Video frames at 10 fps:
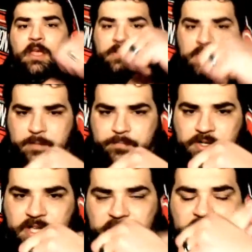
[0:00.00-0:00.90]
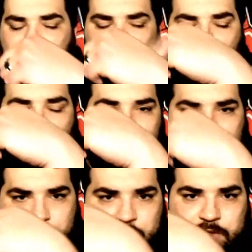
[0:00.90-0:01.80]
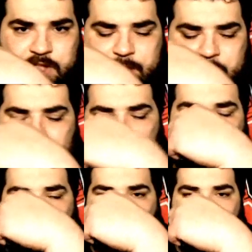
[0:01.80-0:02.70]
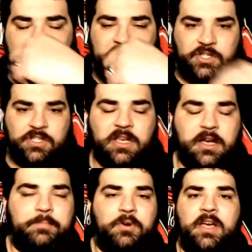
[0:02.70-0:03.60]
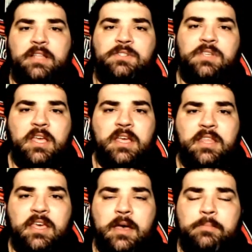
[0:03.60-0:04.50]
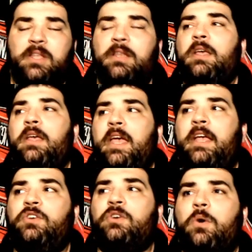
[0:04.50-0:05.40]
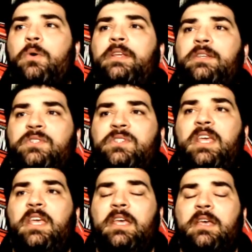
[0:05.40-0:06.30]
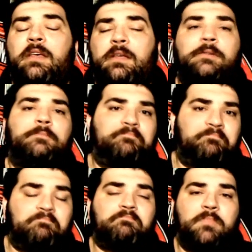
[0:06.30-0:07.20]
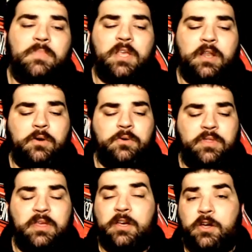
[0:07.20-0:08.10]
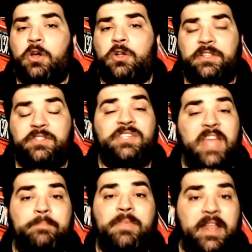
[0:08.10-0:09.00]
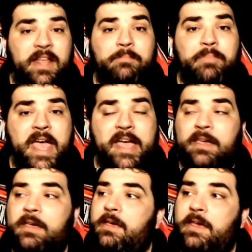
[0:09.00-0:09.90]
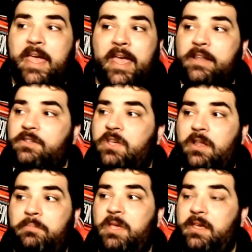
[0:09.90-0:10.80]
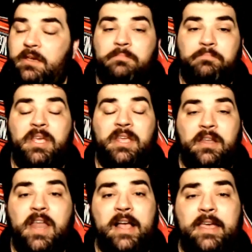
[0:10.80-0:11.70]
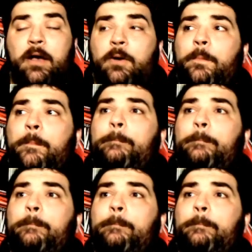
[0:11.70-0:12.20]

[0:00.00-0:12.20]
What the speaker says: It's not protected. The shoulder's not rolled up to kind of catch the uppercuts that come in. And you're going to see, you know, Kirkland snap that head back, and it's going to be a knockout.